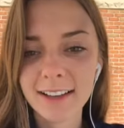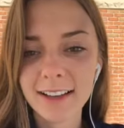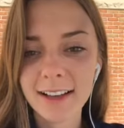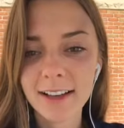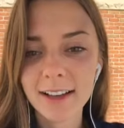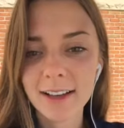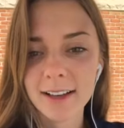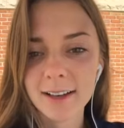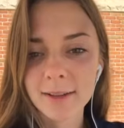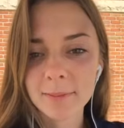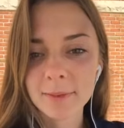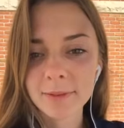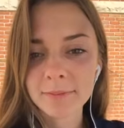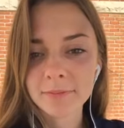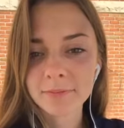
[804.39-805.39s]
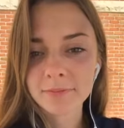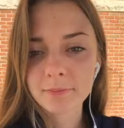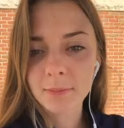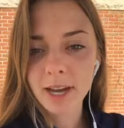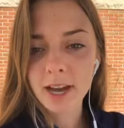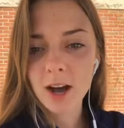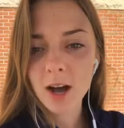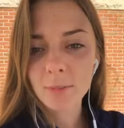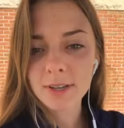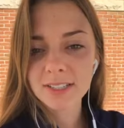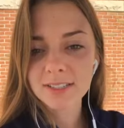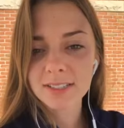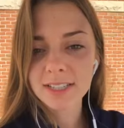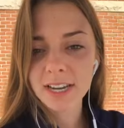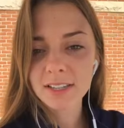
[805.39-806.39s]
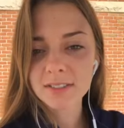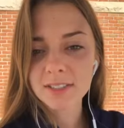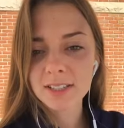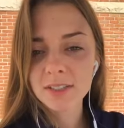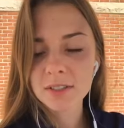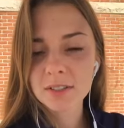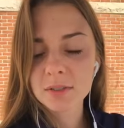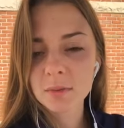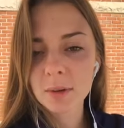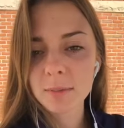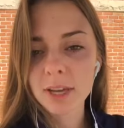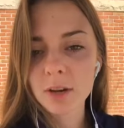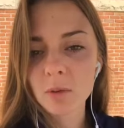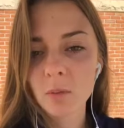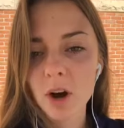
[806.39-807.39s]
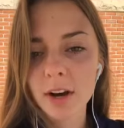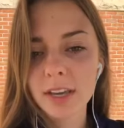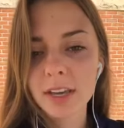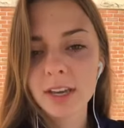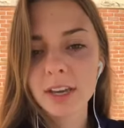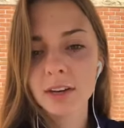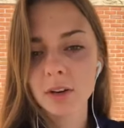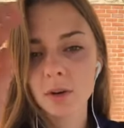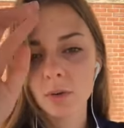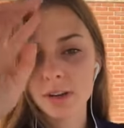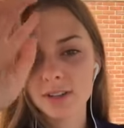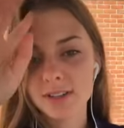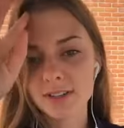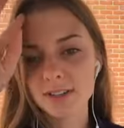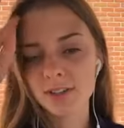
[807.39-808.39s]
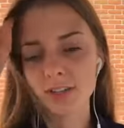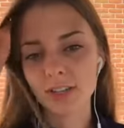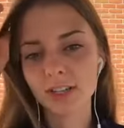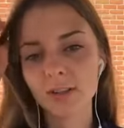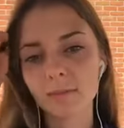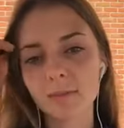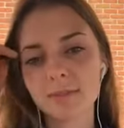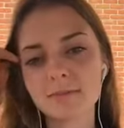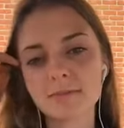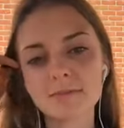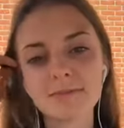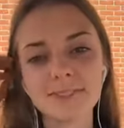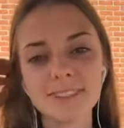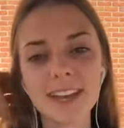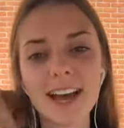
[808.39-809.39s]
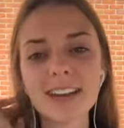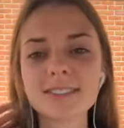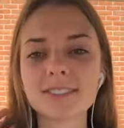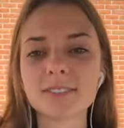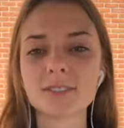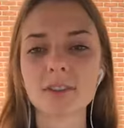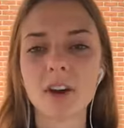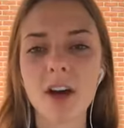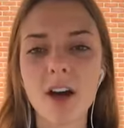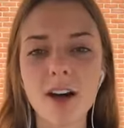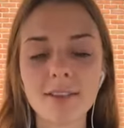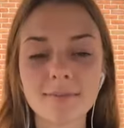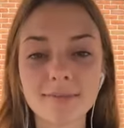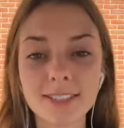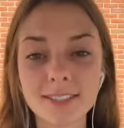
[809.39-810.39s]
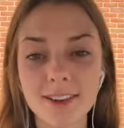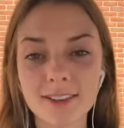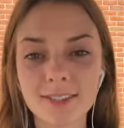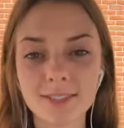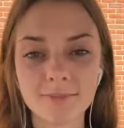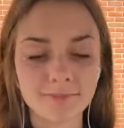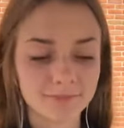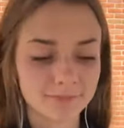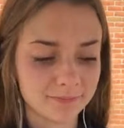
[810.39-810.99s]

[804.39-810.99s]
My hobby is dancing, swimming, walking, and going to the gym. Nice, Ezra, that's awesome.